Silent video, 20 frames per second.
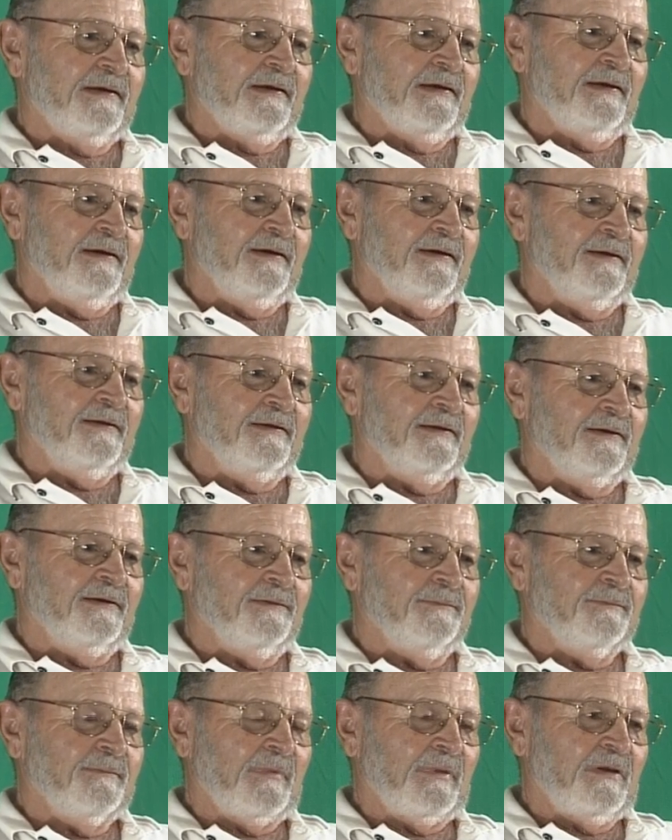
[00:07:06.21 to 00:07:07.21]
And
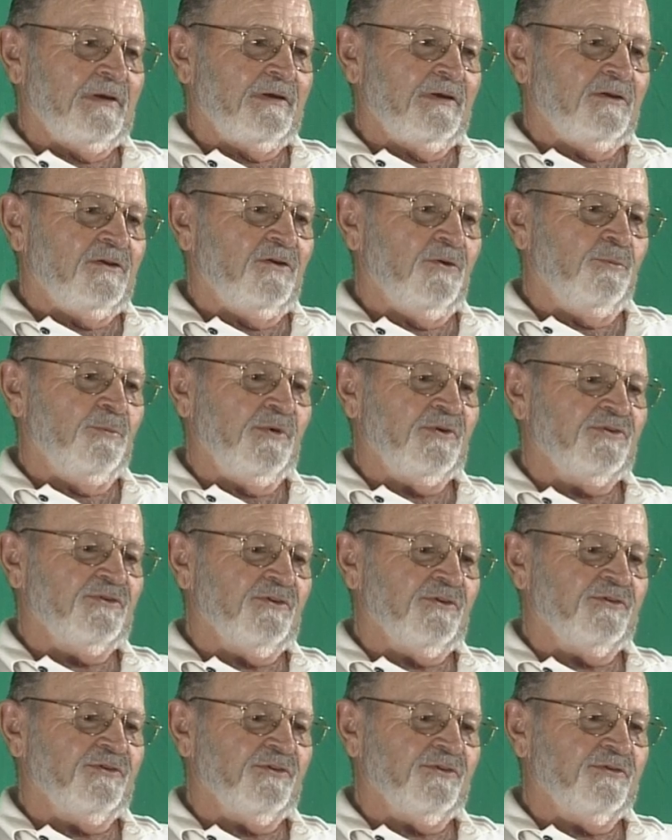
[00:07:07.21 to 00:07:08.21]
uh, the
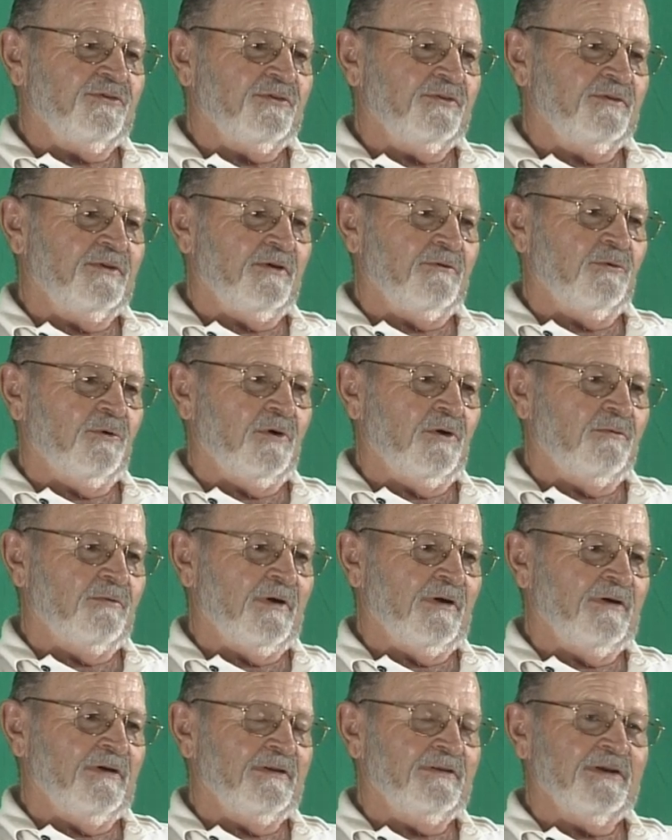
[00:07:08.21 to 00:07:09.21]
businesses that were
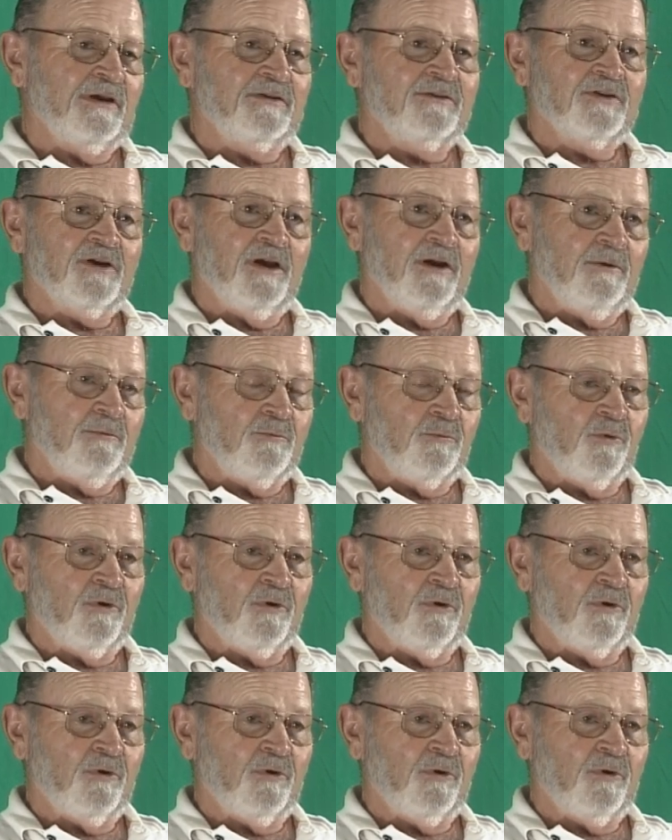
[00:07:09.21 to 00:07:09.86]
around at that time,